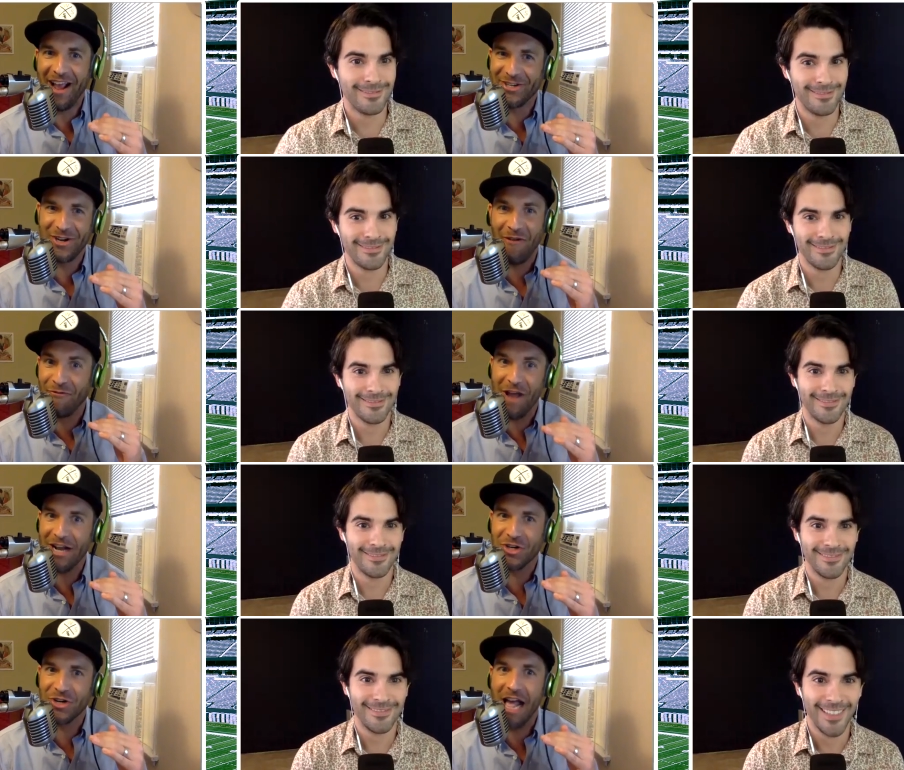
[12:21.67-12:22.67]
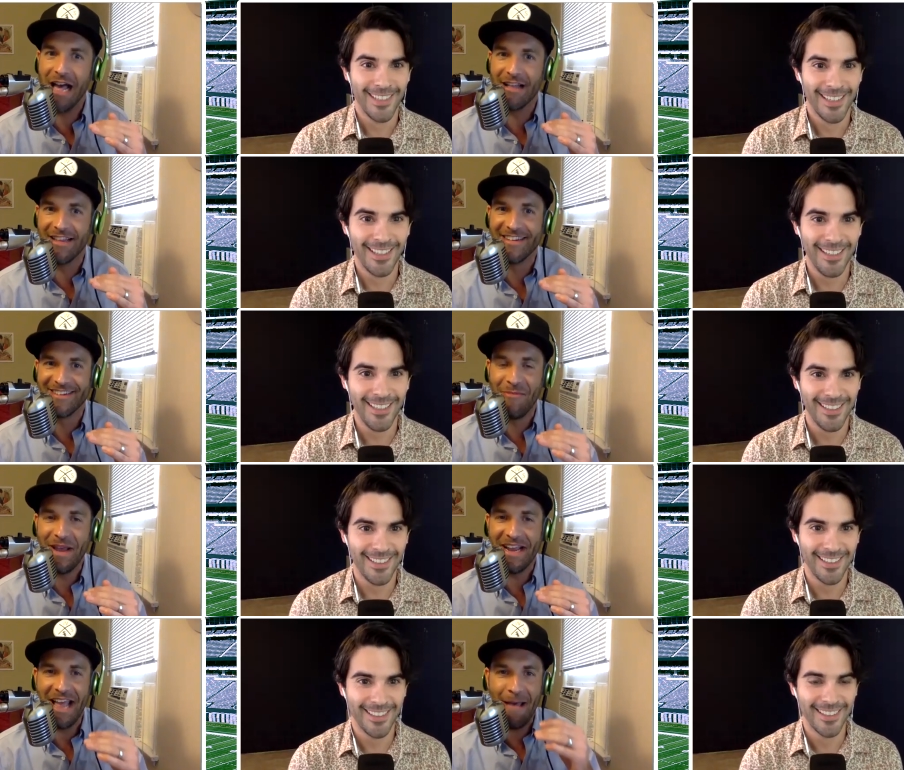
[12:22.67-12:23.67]
Speaker 1: fractured, a fractured Conklin. Don't
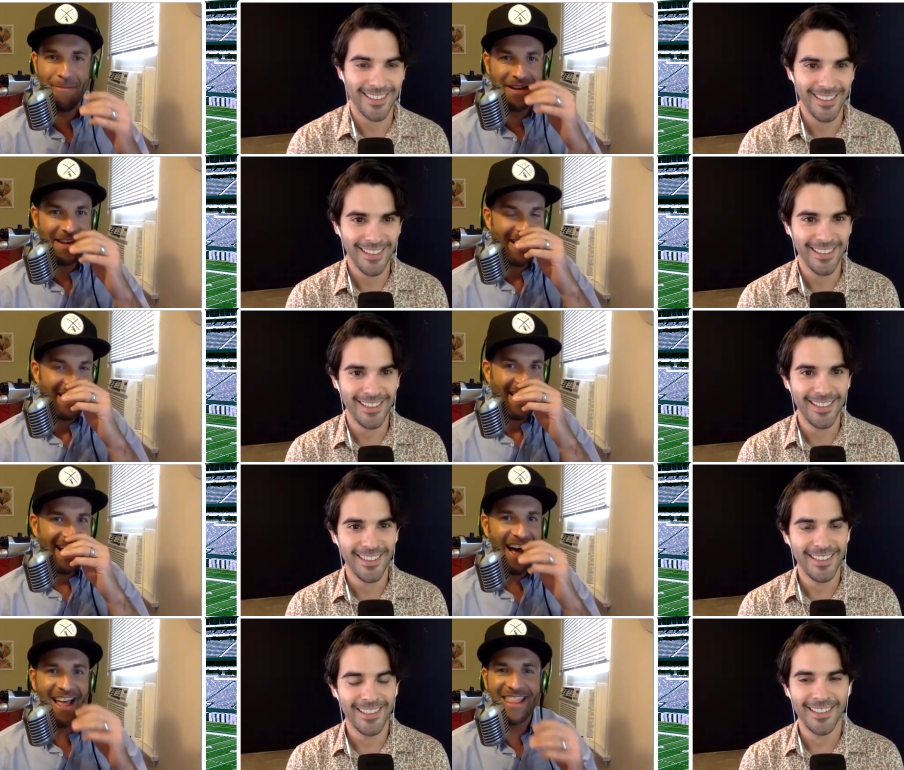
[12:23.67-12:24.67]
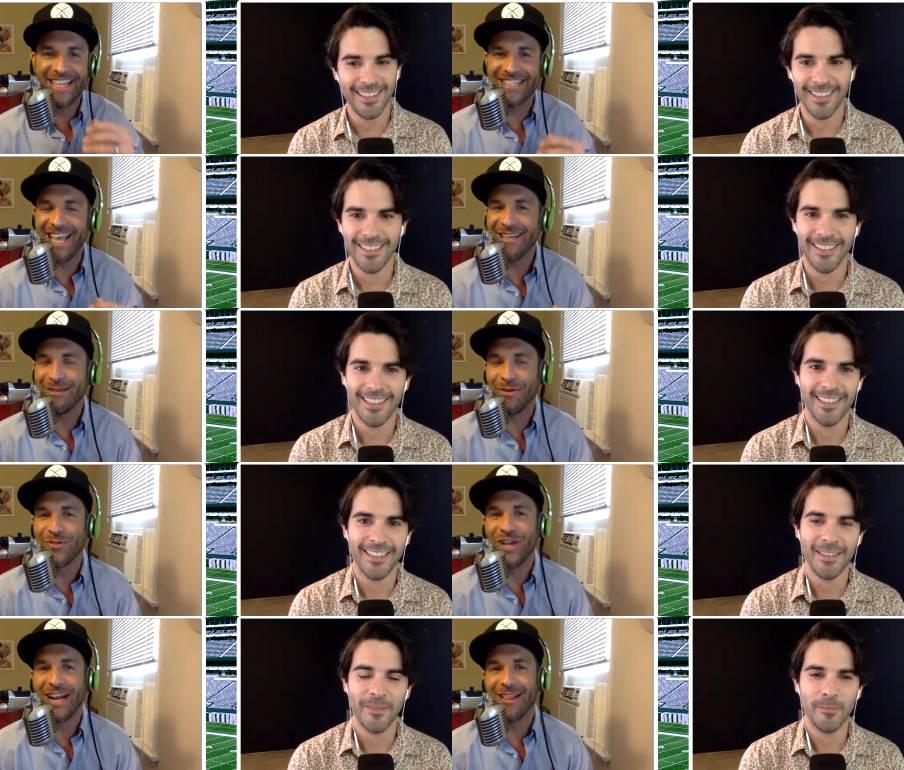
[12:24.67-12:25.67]
make it happen. Uh, this, thank you so much for
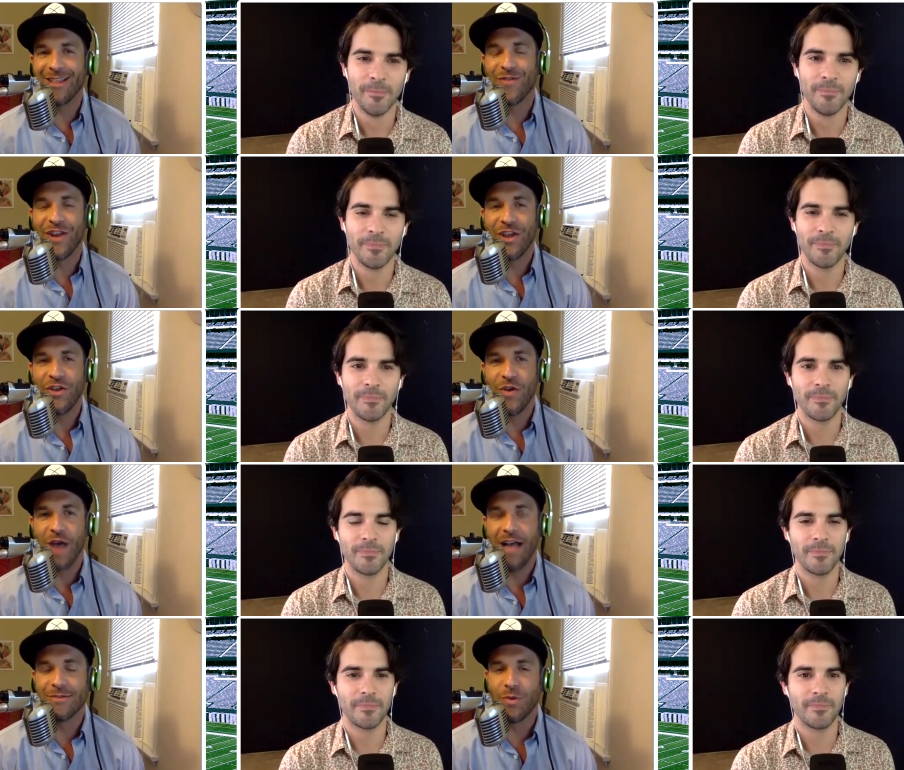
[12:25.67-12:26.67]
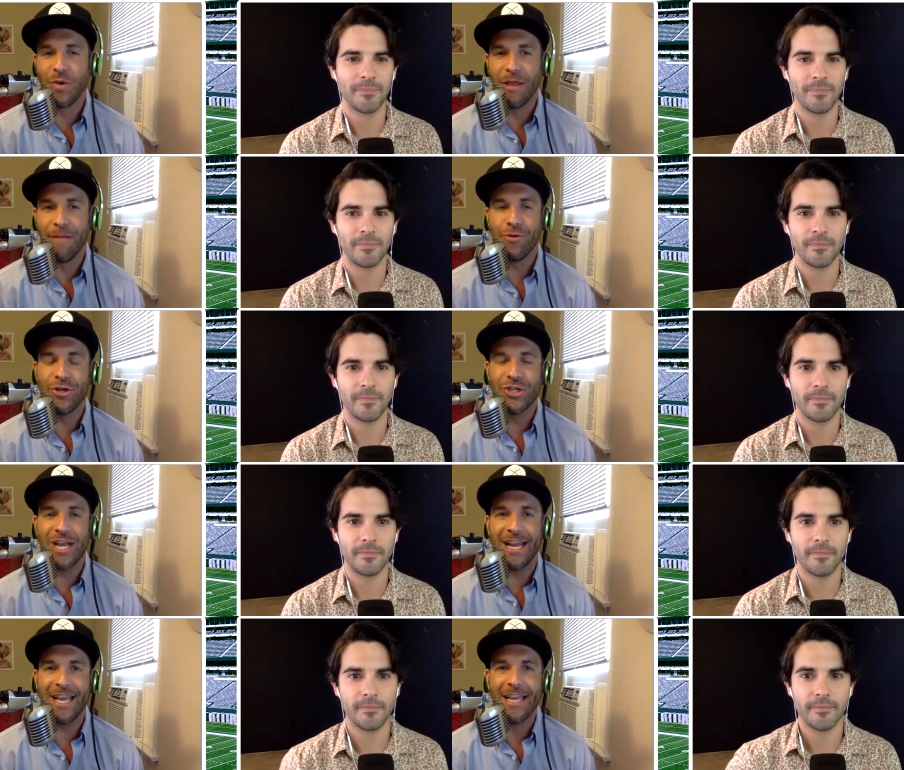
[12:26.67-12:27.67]
checking out this video, you guys. We really
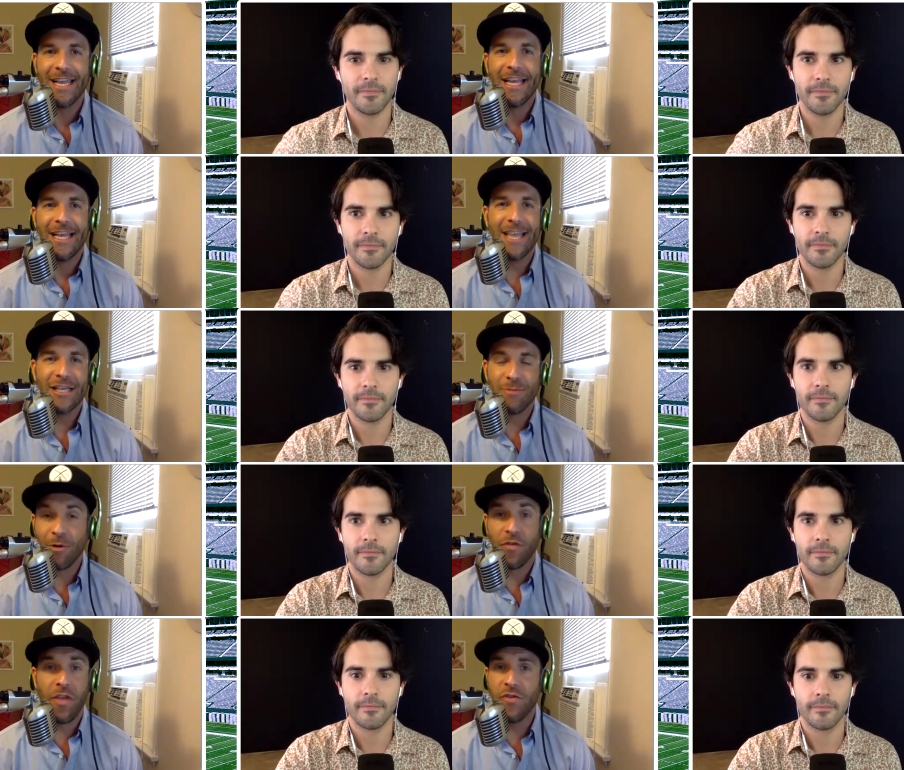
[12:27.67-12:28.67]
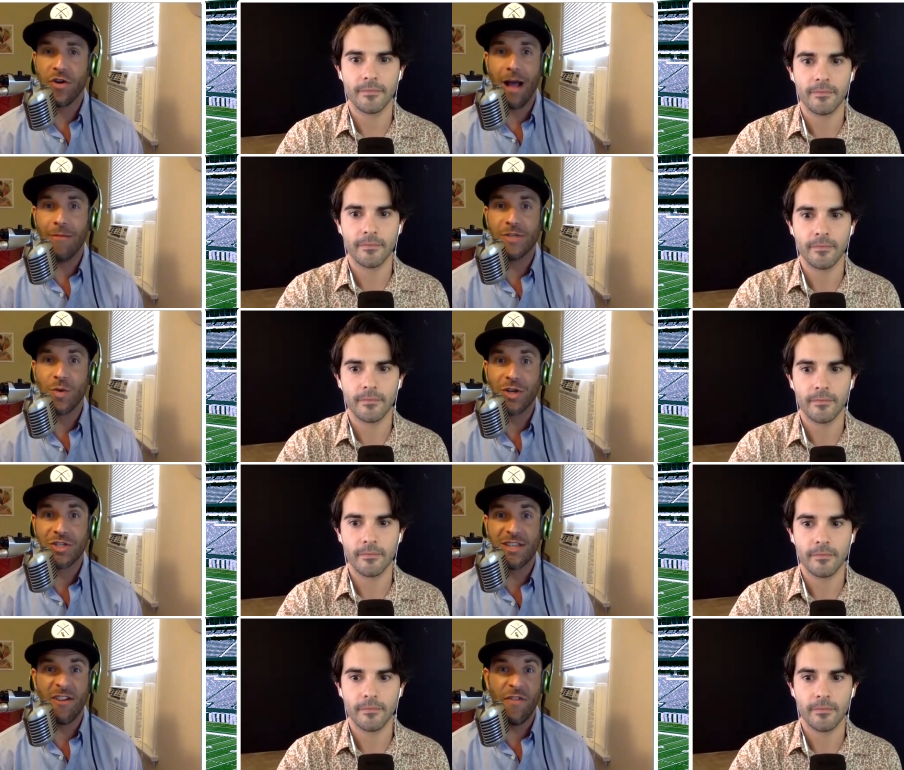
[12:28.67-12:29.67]
appreciate it. Thank you so much for leaving your comments and
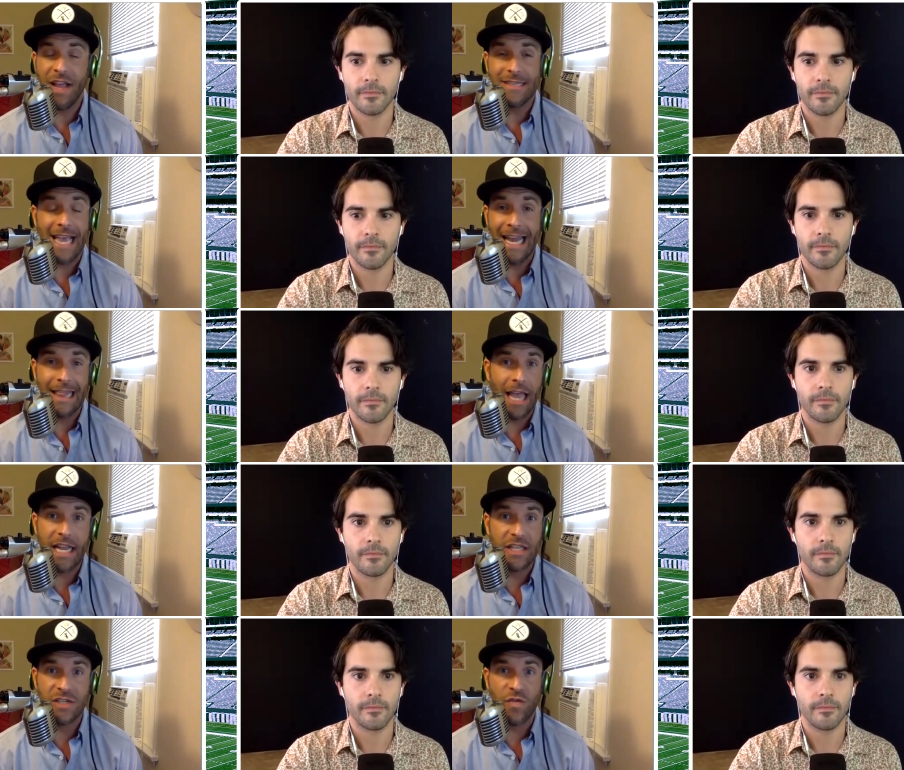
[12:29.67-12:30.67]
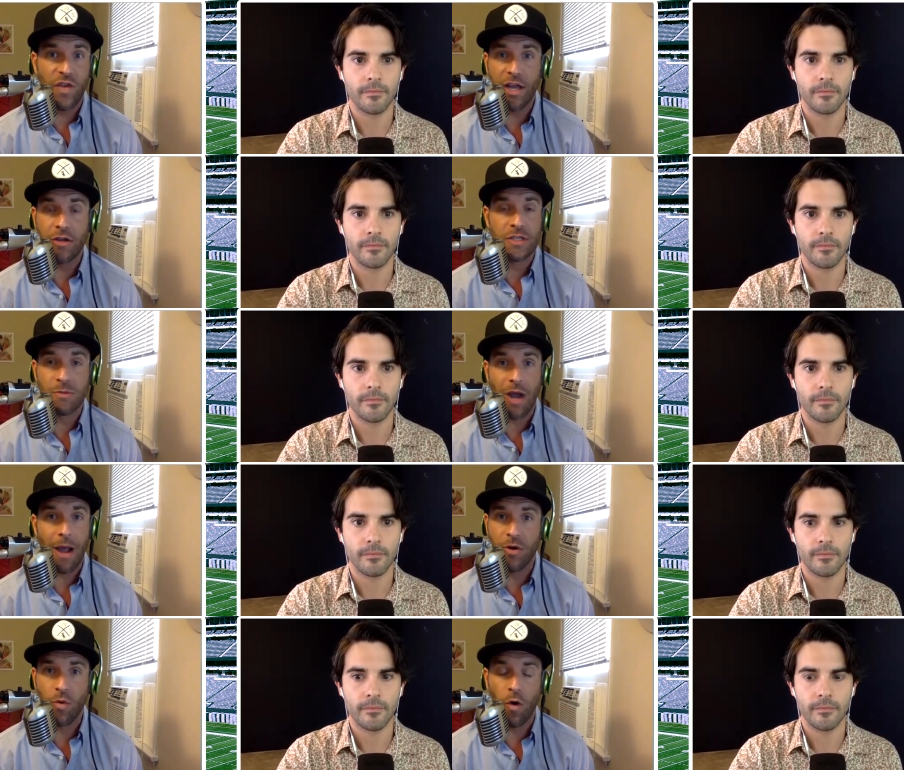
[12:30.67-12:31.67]
questions in advance and liking this video,
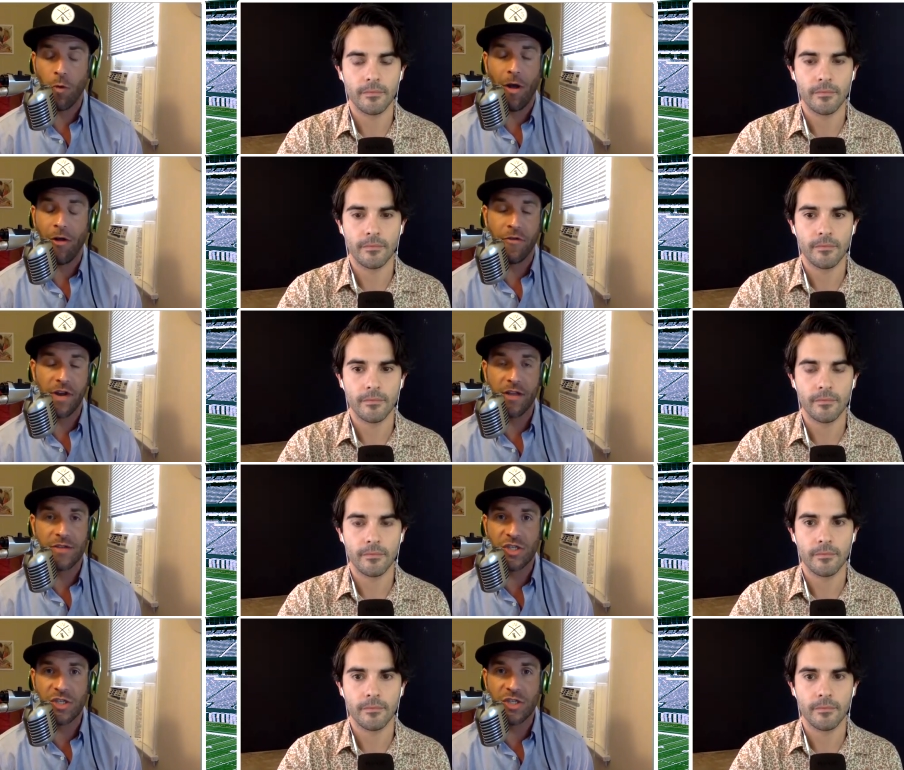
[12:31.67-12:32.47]
subscribing to Roto Baller videos in